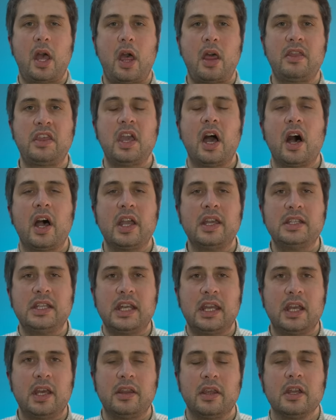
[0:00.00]
The
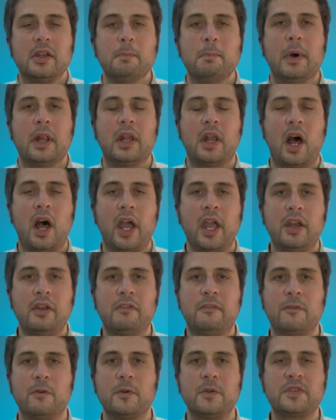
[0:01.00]
idea that malign
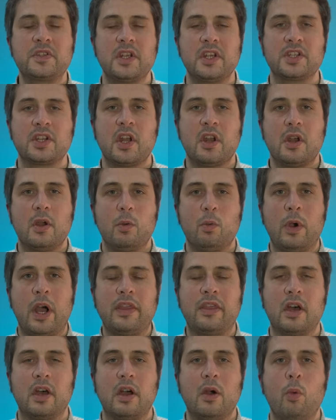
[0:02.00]
forces,
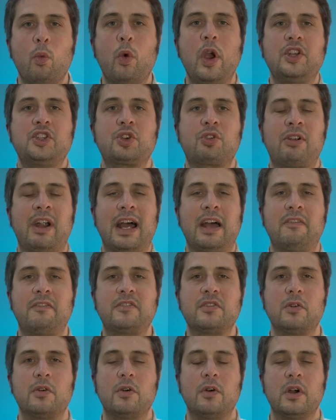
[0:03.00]
whether
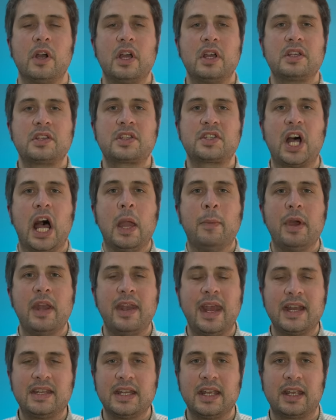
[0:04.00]
witchcraft or
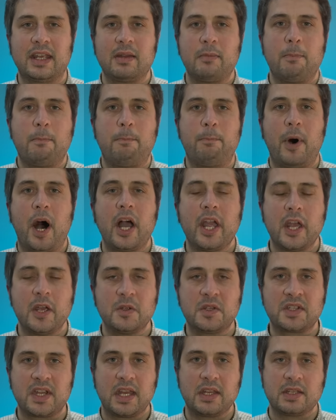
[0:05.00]
cybernetic
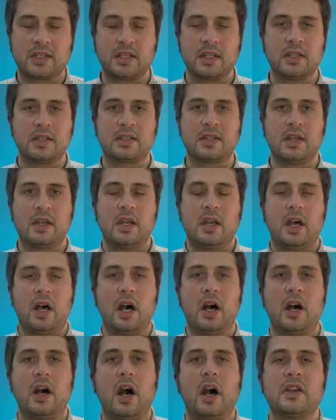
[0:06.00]
biosensors,
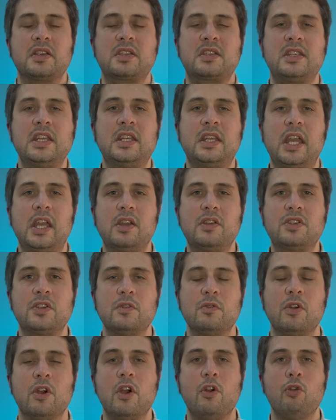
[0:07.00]
are seeking
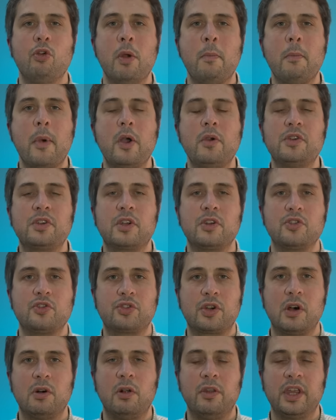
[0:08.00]
to remote
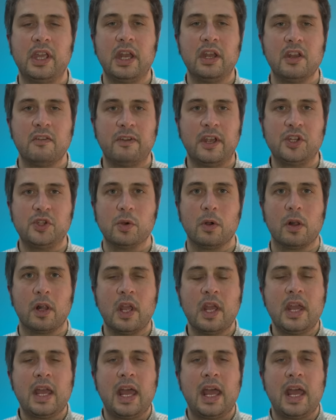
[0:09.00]
control the individual.